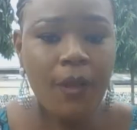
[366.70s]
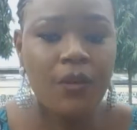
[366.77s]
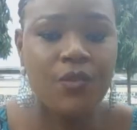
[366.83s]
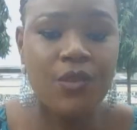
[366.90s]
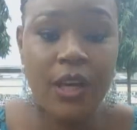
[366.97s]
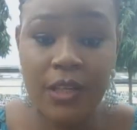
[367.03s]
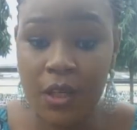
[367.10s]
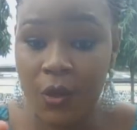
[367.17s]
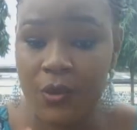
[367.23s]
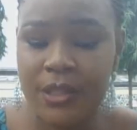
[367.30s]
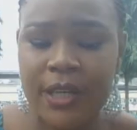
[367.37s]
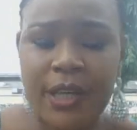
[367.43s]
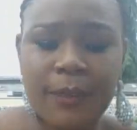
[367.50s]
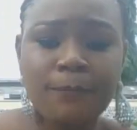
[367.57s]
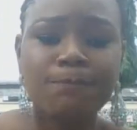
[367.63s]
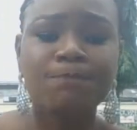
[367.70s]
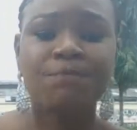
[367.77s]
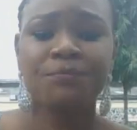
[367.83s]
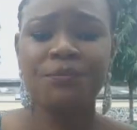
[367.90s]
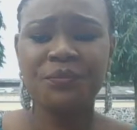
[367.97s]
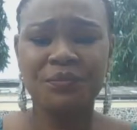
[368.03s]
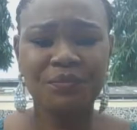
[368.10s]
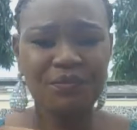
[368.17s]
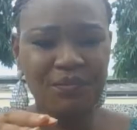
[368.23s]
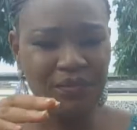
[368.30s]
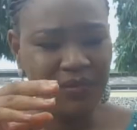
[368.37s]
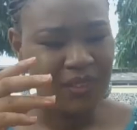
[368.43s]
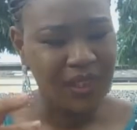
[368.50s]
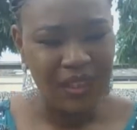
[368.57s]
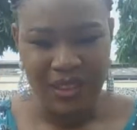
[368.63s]
So as I was saying,
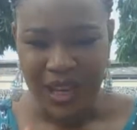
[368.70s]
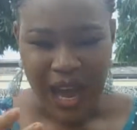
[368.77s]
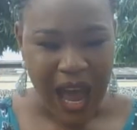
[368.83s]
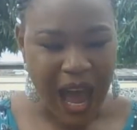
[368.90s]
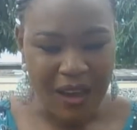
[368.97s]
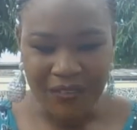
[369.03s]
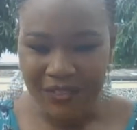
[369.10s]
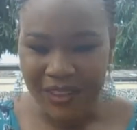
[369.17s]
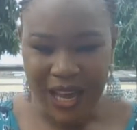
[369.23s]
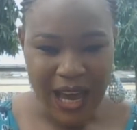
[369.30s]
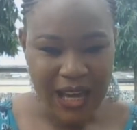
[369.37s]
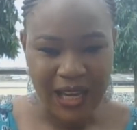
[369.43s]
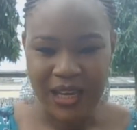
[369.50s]
after